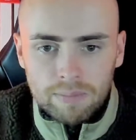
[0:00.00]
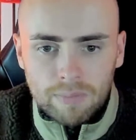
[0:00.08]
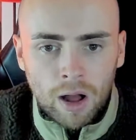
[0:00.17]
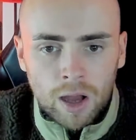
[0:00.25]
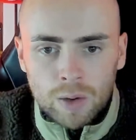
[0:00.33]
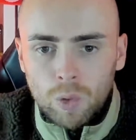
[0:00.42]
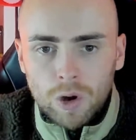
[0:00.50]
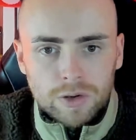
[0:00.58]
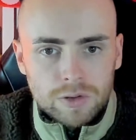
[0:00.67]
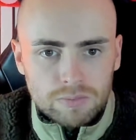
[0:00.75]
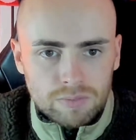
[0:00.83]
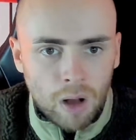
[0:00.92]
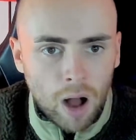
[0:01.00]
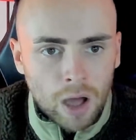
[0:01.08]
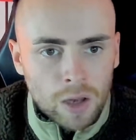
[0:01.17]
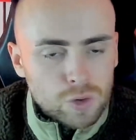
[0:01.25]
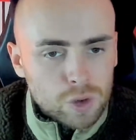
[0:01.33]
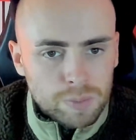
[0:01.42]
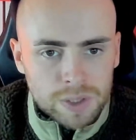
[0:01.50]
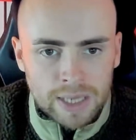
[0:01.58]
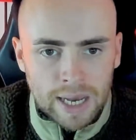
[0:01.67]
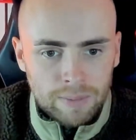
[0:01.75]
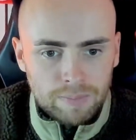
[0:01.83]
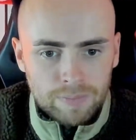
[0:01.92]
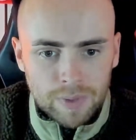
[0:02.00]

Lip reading: I would, 100%.